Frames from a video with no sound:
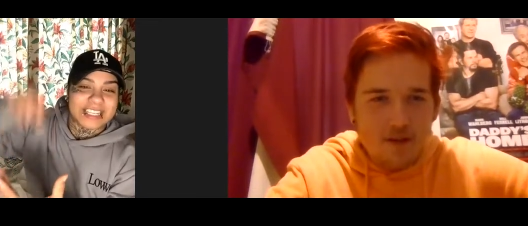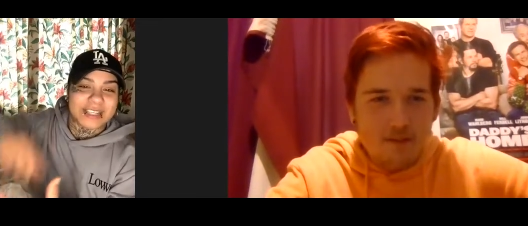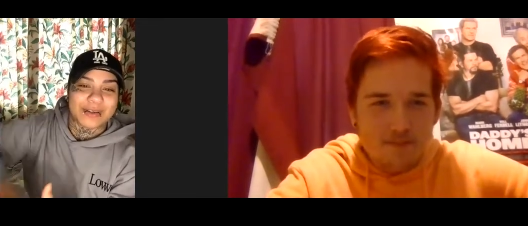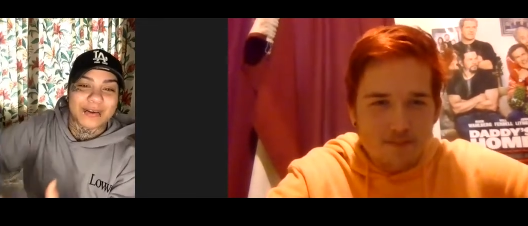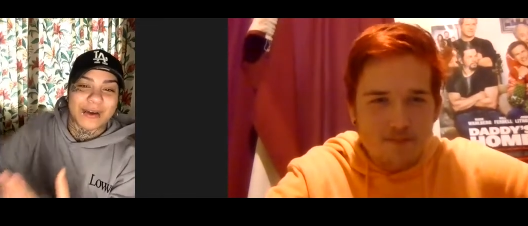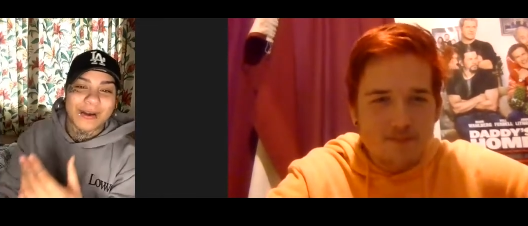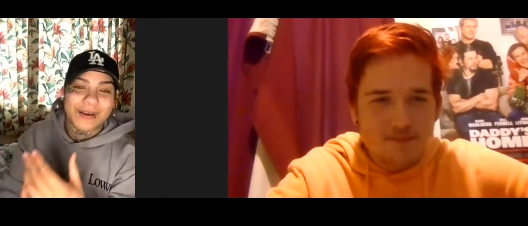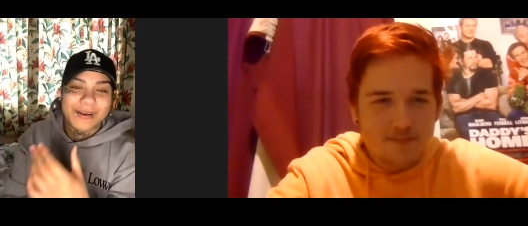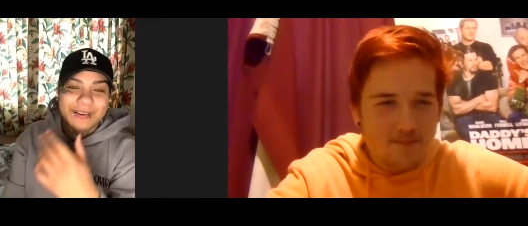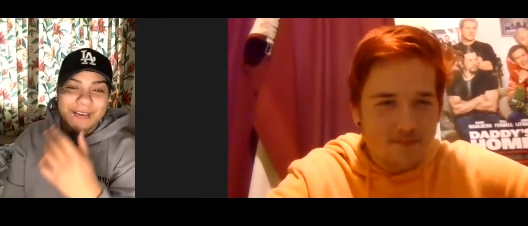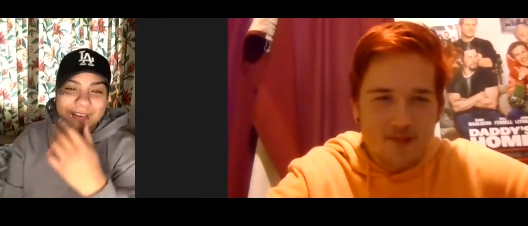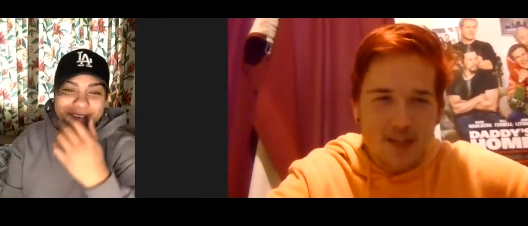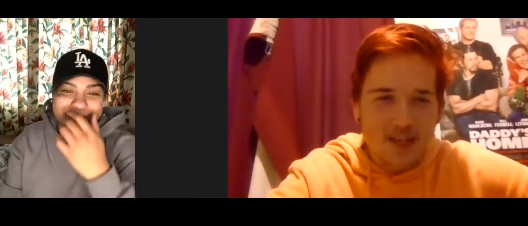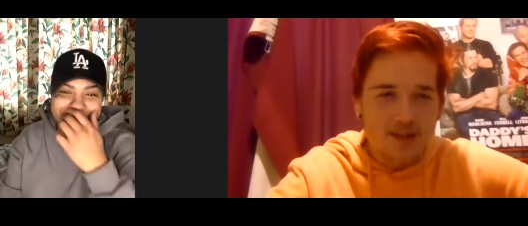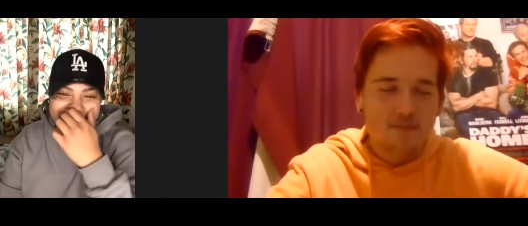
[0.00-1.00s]
Speaker 1: yeah. scroll.
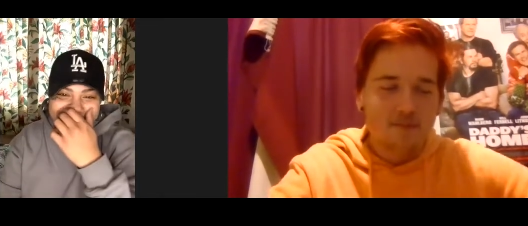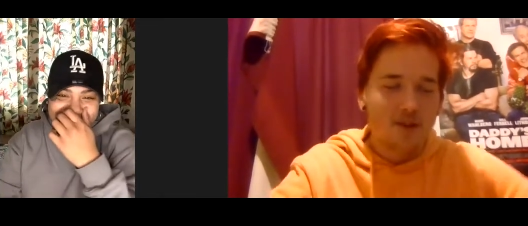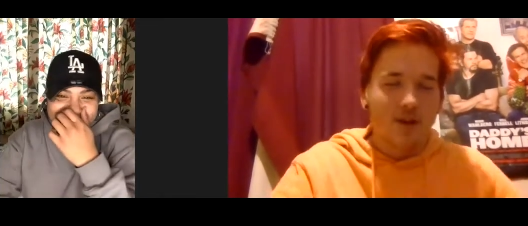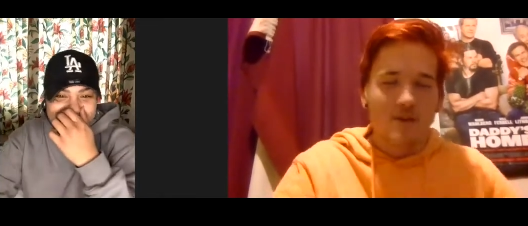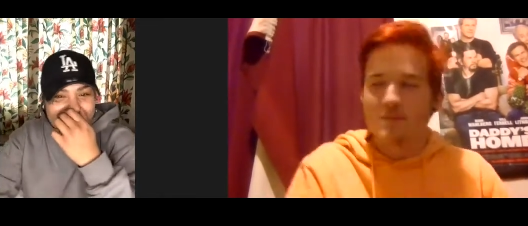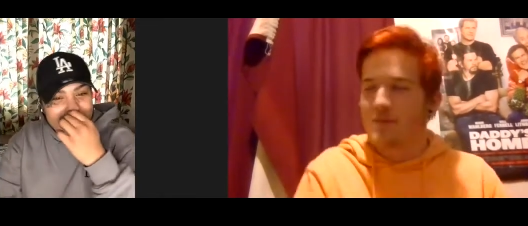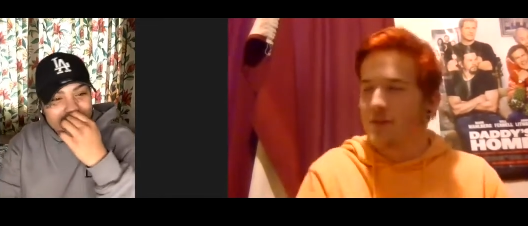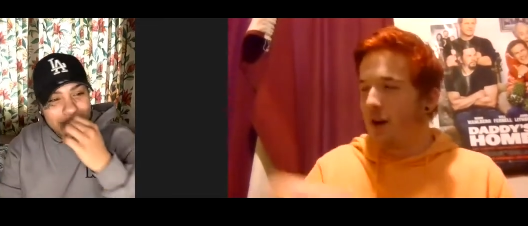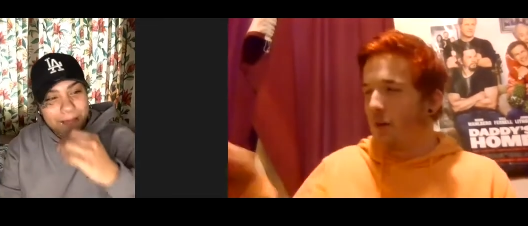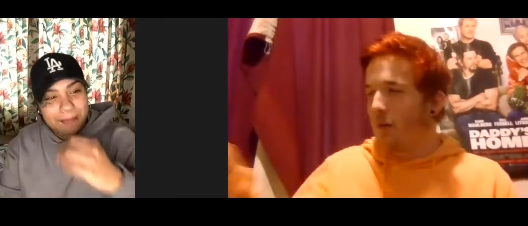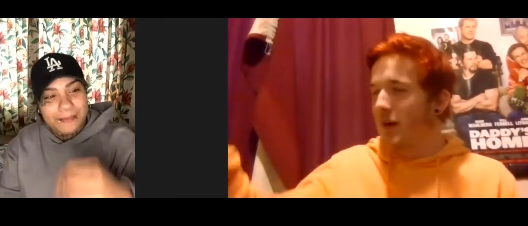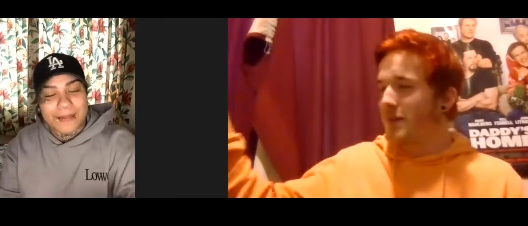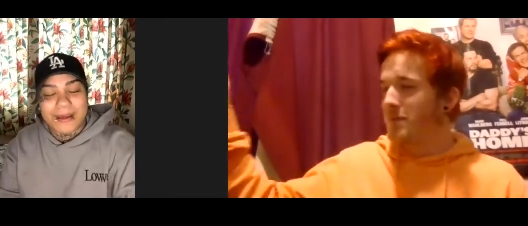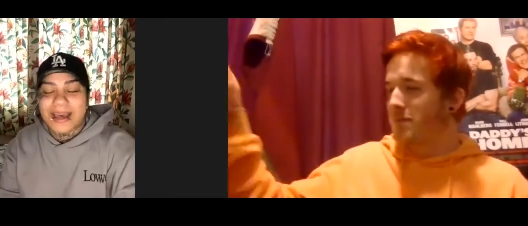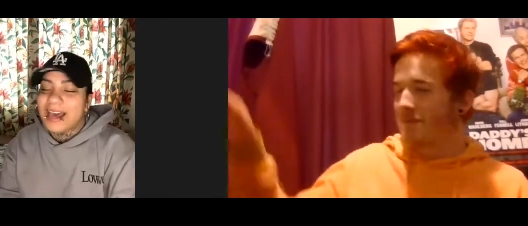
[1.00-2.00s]
yeah, no, go
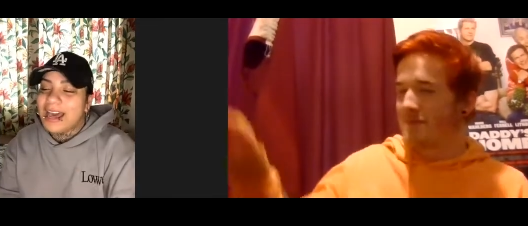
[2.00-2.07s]
away.